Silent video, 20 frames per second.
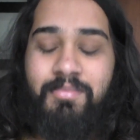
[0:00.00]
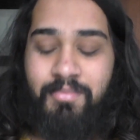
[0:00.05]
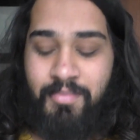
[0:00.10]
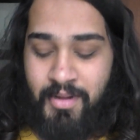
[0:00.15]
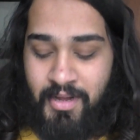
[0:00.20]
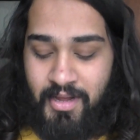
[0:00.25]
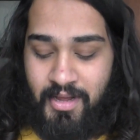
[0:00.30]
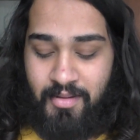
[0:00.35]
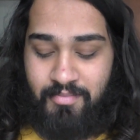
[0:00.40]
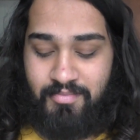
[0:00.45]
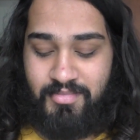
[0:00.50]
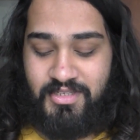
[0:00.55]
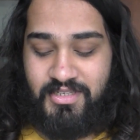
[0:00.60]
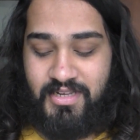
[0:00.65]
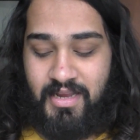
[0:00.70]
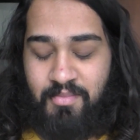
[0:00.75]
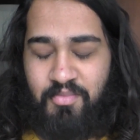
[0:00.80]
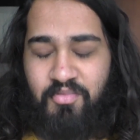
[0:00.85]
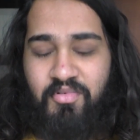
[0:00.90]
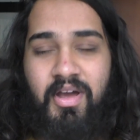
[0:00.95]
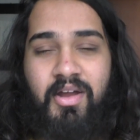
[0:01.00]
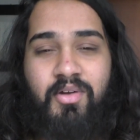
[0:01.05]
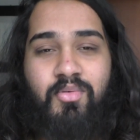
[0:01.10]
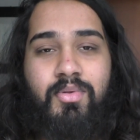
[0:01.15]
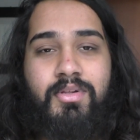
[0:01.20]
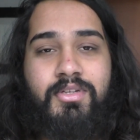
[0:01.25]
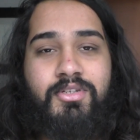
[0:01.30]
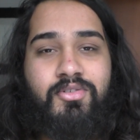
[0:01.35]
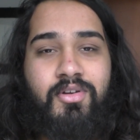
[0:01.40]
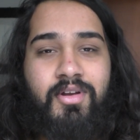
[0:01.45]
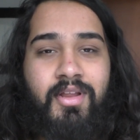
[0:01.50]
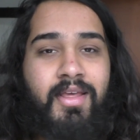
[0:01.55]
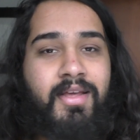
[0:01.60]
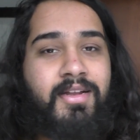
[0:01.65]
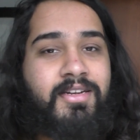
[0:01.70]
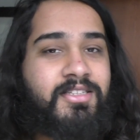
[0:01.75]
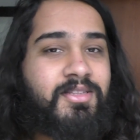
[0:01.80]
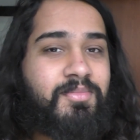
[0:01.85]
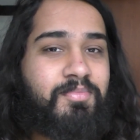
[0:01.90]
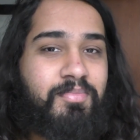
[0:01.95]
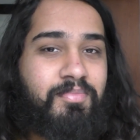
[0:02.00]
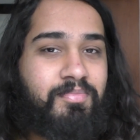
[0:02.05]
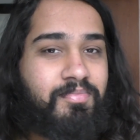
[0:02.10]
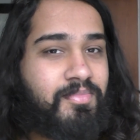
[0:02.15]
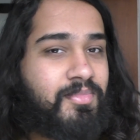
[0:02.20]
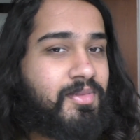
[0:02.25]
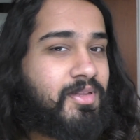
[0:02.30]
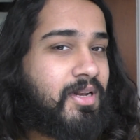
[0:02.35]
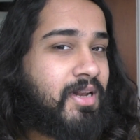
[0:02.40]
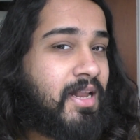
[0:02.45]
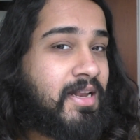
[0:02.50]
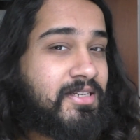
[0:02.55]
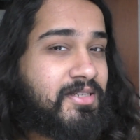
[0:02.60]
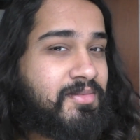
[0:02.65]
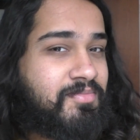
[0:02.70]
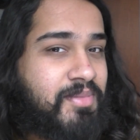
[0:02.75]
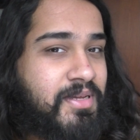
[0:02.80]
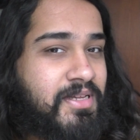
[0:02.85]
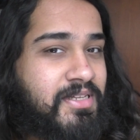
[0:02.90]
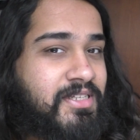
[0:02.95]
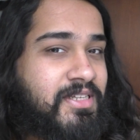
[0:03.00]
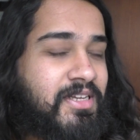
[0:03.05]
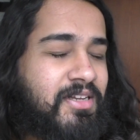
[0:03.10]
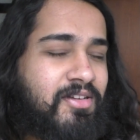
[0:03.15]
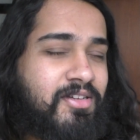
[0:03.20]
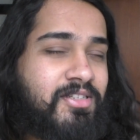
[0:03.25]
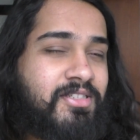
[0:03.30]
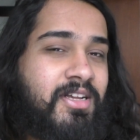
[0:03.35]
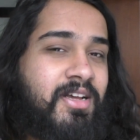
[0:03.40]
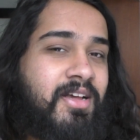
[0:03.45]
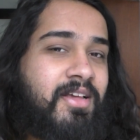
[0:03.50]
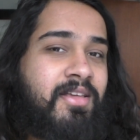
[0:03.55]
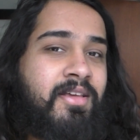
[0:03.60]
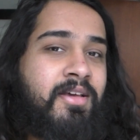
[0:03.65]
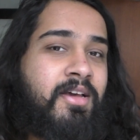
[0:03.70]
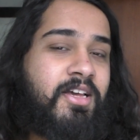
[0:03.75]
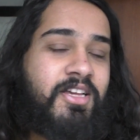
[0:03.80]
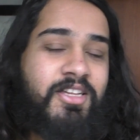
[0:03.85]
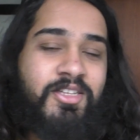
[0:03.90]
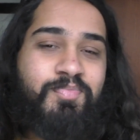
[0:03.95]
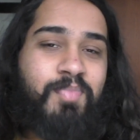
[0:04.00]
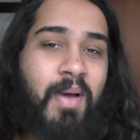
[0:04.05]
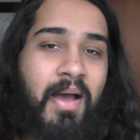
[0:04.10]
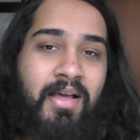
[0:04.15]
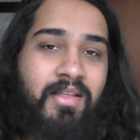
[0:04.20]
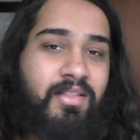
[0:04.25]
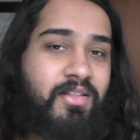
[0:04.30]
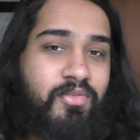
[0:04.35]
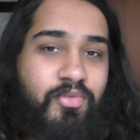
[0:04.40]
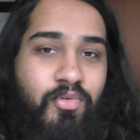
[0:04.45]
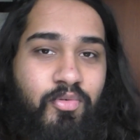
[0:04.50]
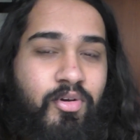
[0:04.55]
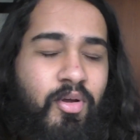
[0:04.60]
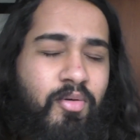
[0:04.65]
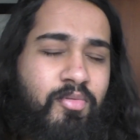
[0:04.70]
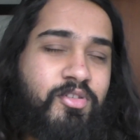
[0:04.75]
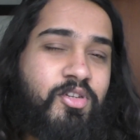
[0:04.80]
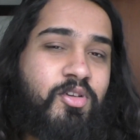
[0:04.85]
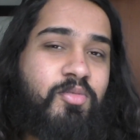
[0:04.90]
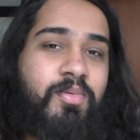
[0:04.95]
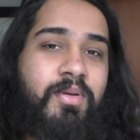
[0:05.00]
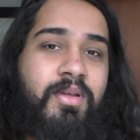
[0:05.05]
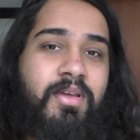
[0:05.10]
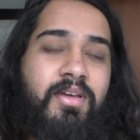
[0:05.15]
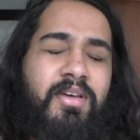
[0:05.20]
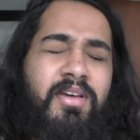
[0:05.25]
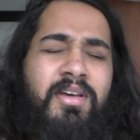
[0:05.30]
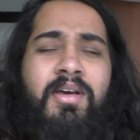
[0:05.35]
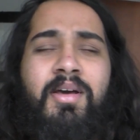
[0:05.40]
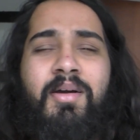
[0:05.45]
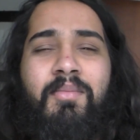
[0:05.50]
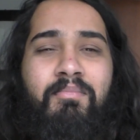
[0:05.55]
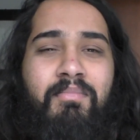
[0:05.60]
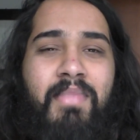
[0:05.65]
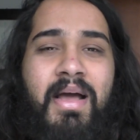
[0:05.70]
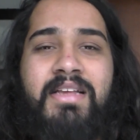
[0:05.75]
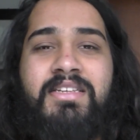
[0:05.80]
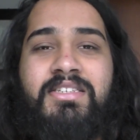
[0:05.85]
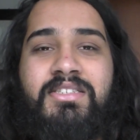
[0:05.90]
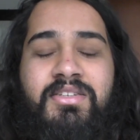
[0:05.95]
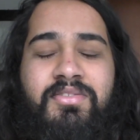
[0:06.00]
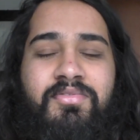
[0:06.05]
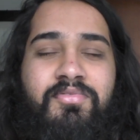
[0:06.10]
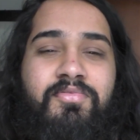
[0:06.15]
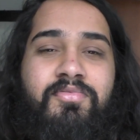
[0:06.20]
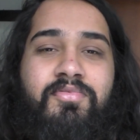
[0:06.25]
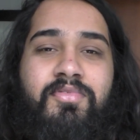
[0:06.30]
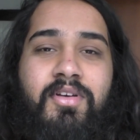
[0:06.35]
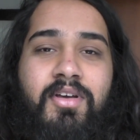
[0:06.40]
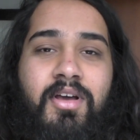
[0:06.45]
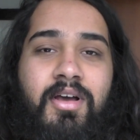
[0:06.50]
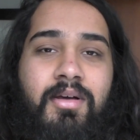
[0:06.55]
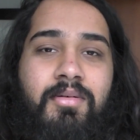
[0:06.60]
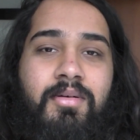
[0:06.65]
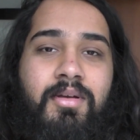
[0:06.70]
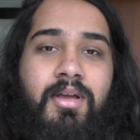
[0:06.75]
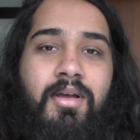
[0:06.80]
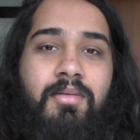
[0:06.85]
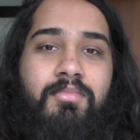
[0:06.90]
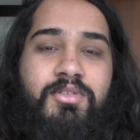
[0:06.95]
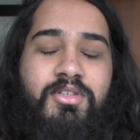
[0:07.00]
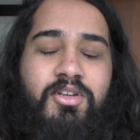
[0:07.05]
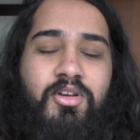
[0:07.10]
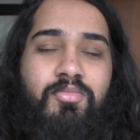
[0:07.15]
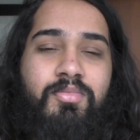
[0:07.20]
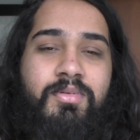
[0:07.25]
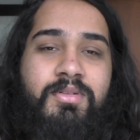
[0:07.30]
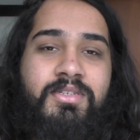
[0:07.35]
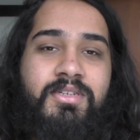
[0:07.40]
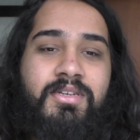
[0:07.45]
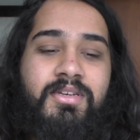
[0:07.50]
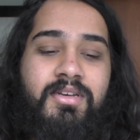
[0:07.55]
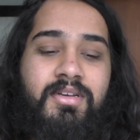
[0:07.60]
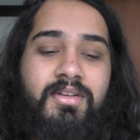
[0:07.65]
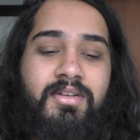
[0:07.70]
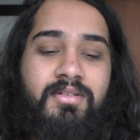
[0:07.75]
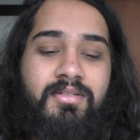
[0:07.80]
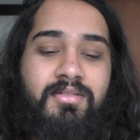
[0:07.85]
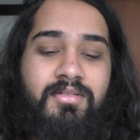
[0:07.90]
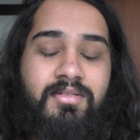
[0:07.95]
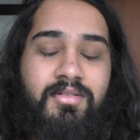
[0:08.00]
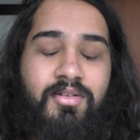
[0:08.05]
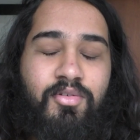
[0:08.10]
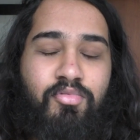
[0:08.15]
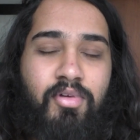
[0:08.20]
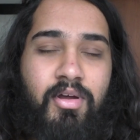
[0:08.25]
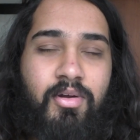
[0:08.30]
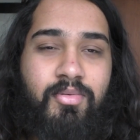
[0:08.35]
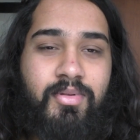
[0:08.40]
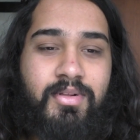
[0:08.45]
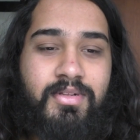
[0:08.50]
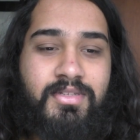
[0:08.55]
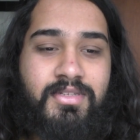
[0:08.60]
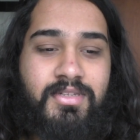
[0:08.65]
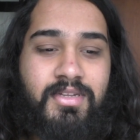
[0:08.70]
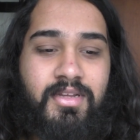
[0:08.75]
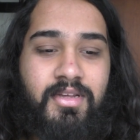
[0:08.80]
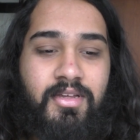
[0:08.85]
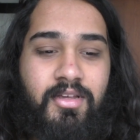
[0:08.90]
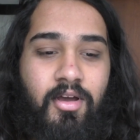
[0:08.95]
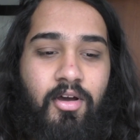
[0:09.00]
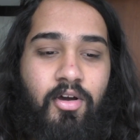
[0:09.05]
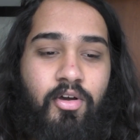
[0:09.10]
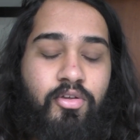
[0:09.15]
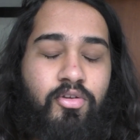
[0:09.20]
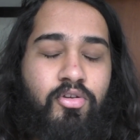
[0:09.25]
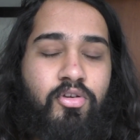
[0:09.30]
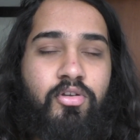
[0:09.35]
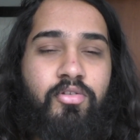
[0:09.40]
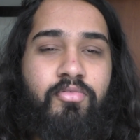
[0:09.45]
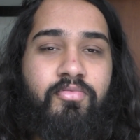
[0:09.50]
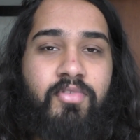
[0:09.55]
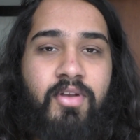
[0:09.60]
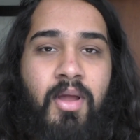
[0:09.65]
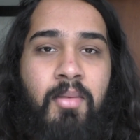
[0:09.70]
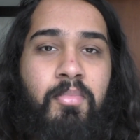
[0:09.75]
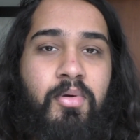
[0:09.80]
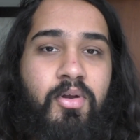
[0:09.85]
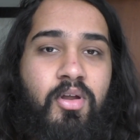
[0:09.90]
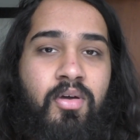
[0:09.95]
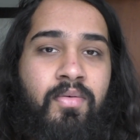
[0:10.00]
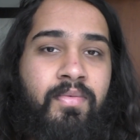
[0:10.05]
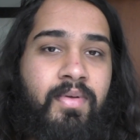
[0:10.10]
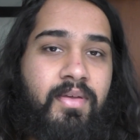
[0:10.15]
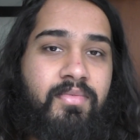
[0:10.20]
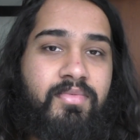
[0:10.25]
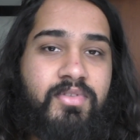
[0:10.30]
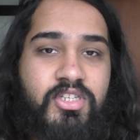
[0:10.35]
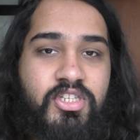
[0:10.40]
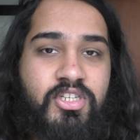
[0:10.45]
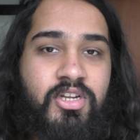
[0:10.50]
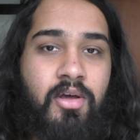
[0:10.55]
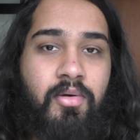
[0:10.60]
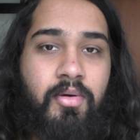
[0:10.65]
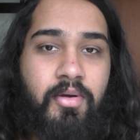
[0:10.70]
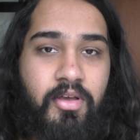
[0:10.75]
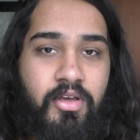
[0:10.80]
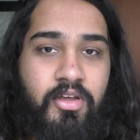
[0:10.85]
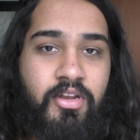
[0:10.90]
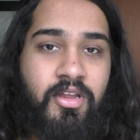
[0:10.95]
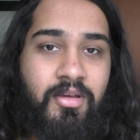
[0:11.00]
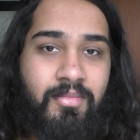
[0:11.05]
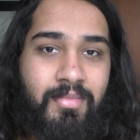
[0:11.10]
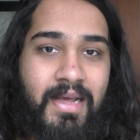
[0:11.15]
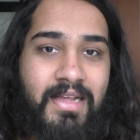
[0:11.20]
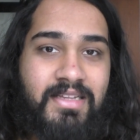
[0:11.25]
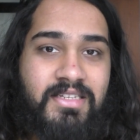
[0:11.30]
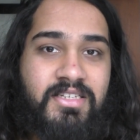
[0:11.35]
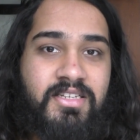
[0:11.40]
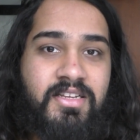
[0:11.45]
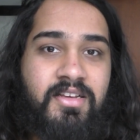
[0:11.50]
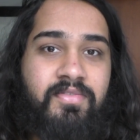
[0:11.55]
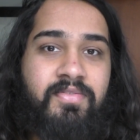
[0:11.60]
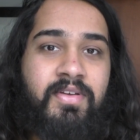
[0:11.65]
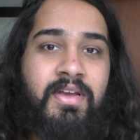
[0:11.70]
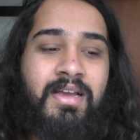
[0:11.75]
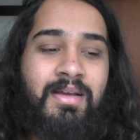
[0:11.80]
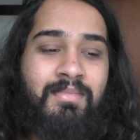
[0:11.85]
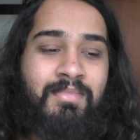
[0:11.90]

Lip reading: But Sam Gradwell's trying to get into the London PC, it looks like. He's banging the door, no one's opening it. Mastiff comes and opens it, and Gradwell's like, oh, you could have lumbered over even slower, could you, Mastiff?